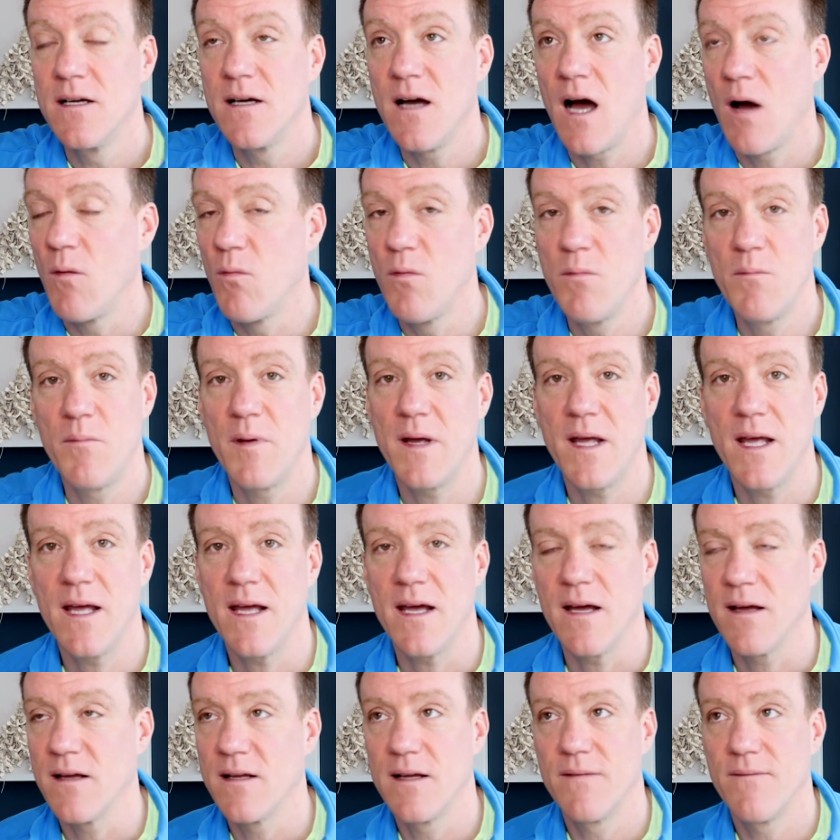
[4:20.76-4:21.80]
I wouldn't be
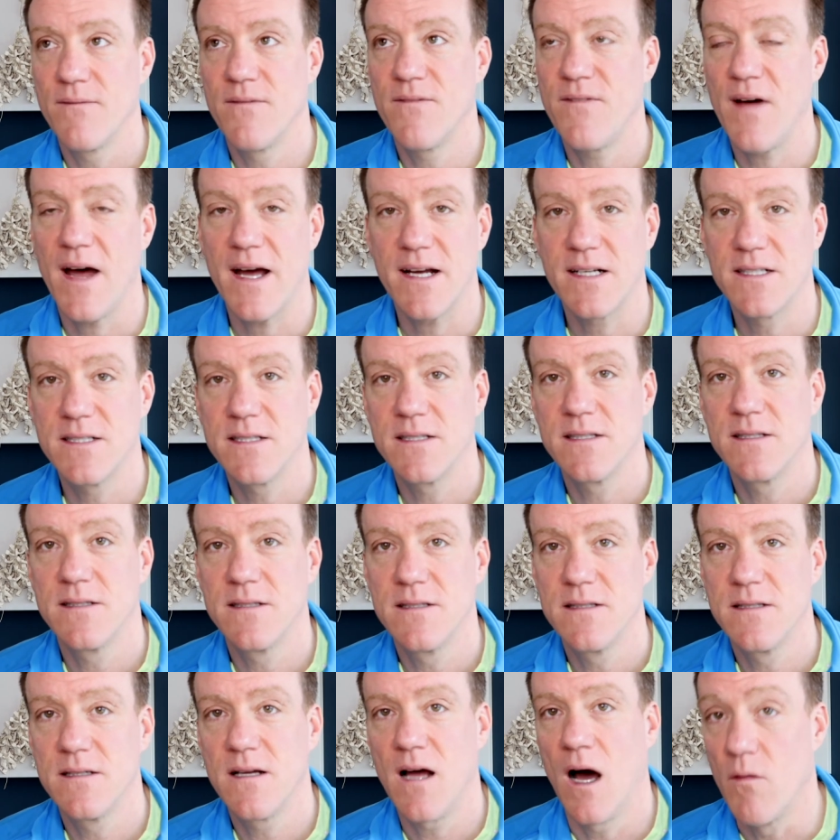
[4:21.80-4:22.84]
here. Fact,
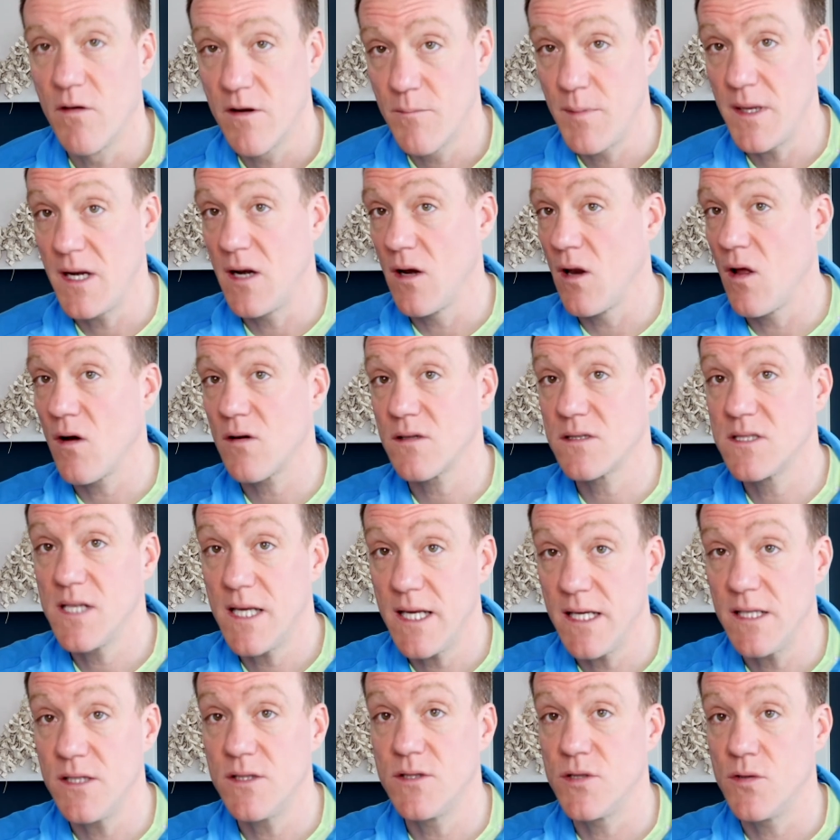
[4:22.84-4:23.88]
I would have been locked
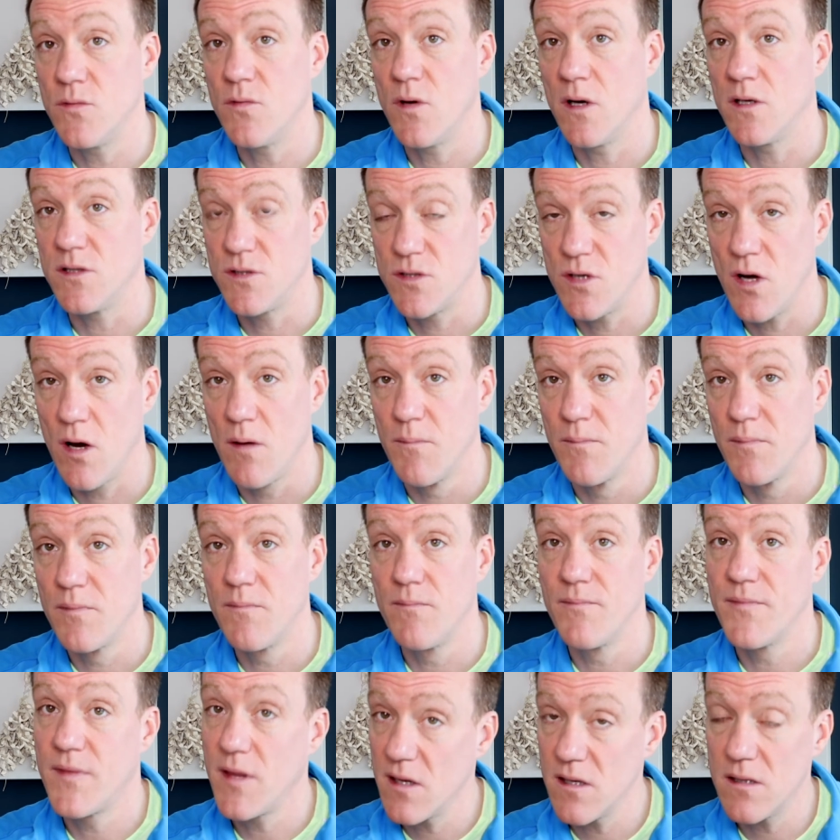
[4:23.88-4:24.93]
into a job
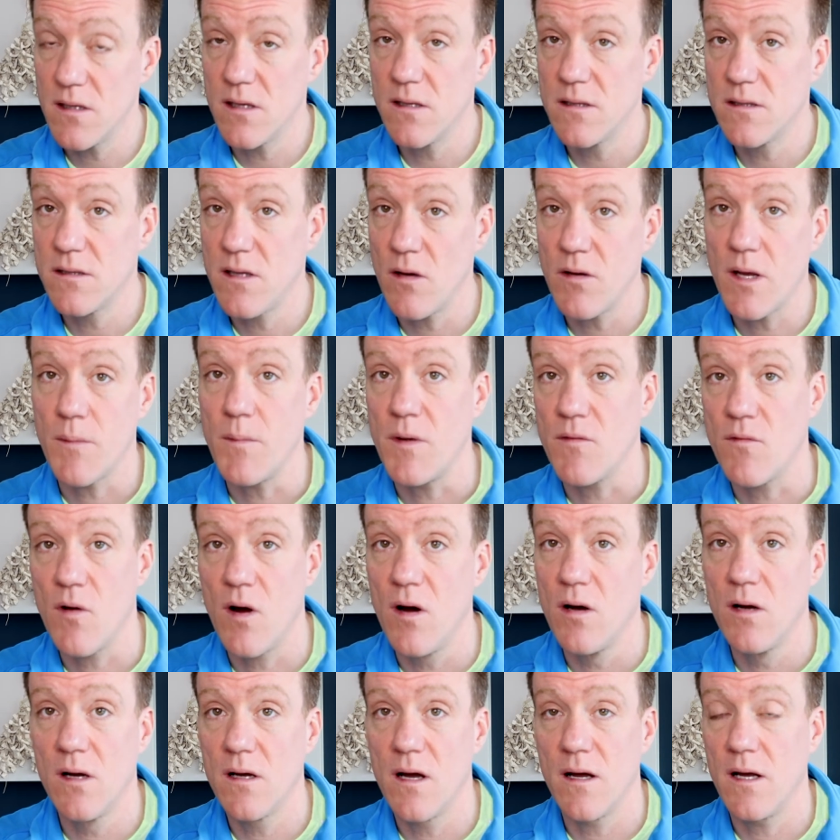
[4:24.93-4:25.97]
that, don't get me
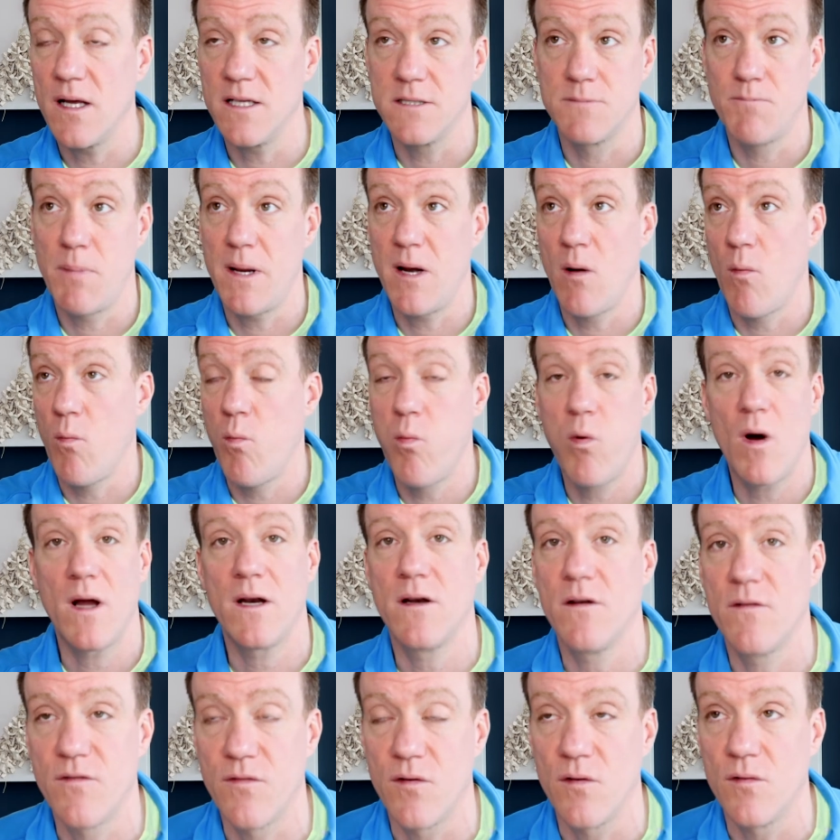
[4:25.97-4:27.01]
wrong, has been a
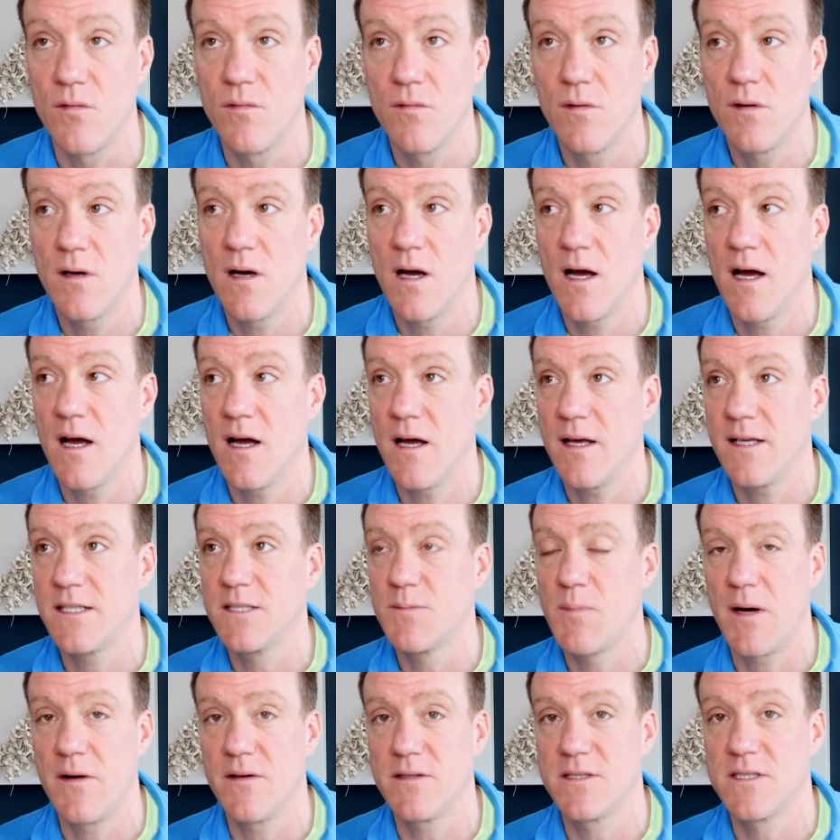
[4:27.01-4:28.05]
wonderful
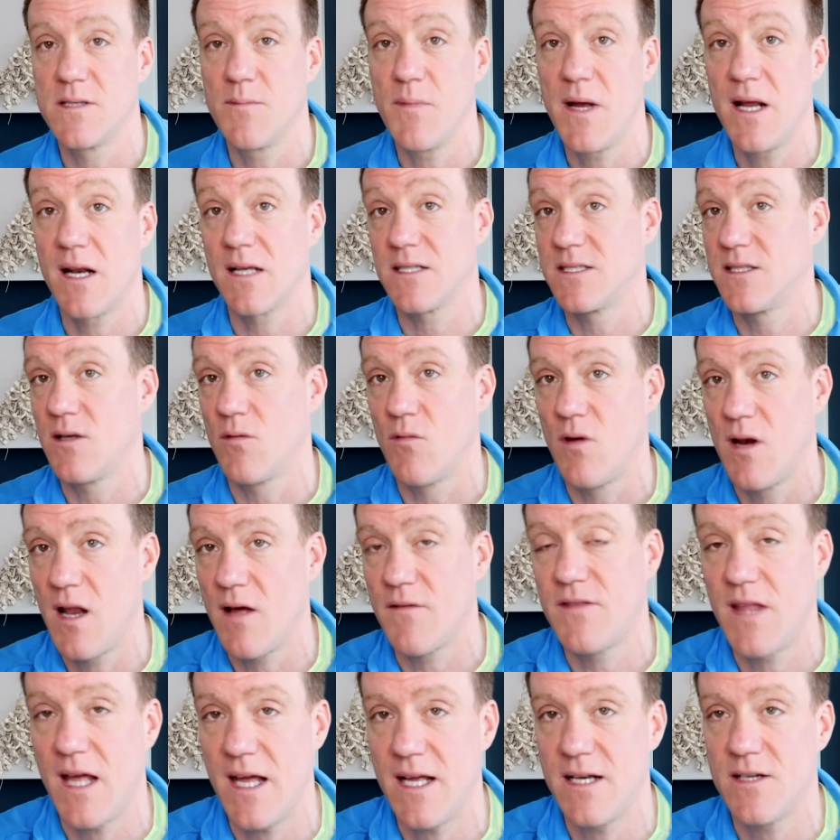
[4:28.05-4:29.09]
experience to me, and I still
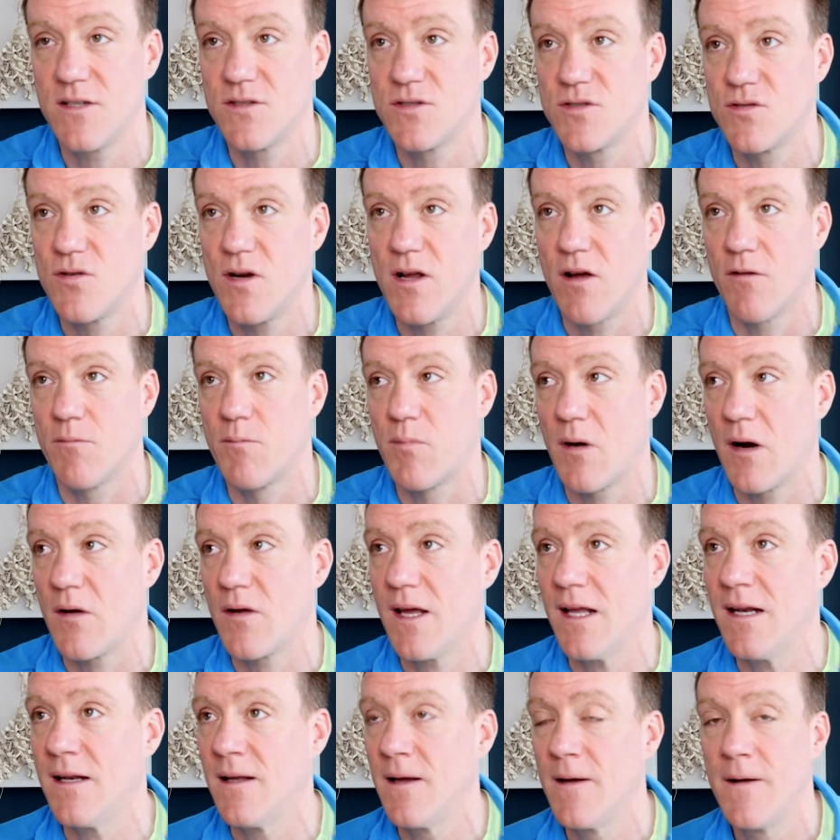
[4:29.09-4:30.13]
love that industry of
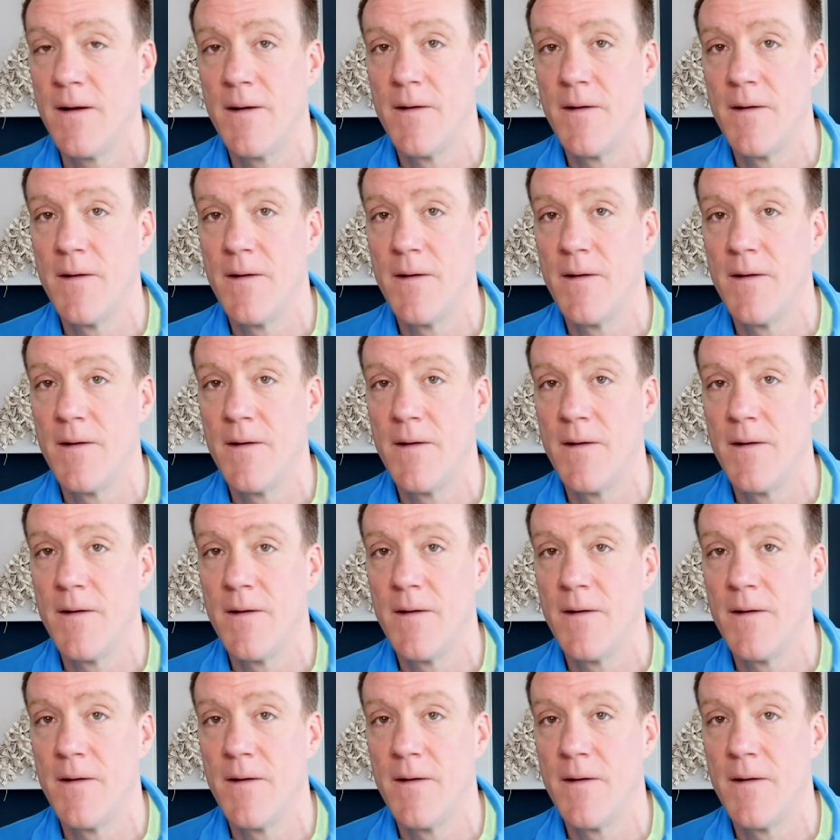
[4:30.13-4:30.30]
broking.